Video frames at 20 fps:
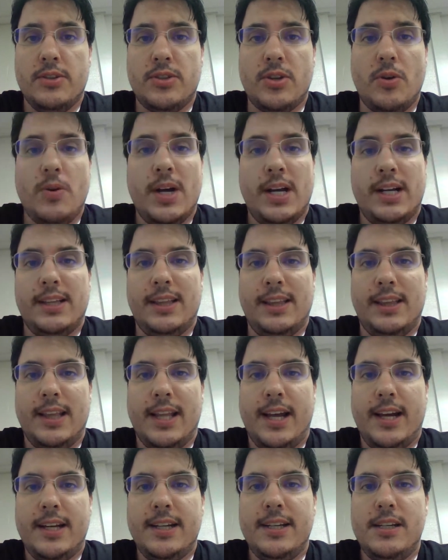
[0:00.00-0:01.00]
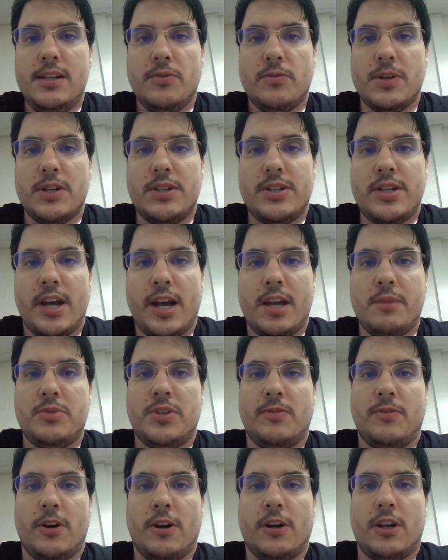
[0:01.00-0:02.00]
So a lot of different
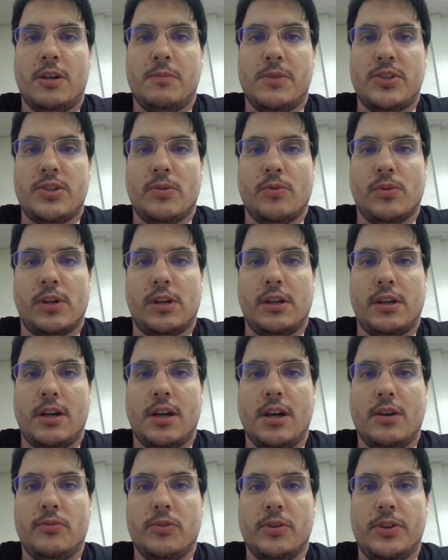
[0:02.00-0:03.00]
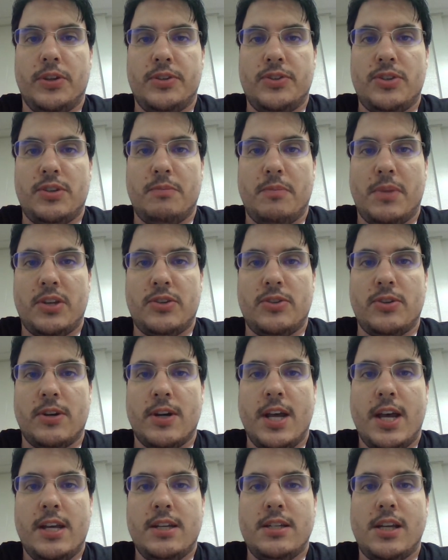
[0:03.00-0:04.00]
types of arguments that we're going to cover this
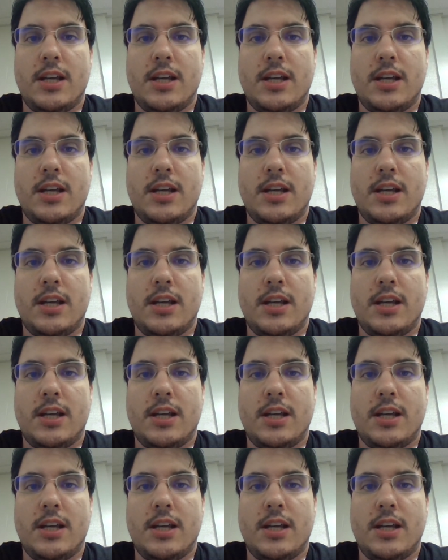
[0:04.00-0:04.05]
semester.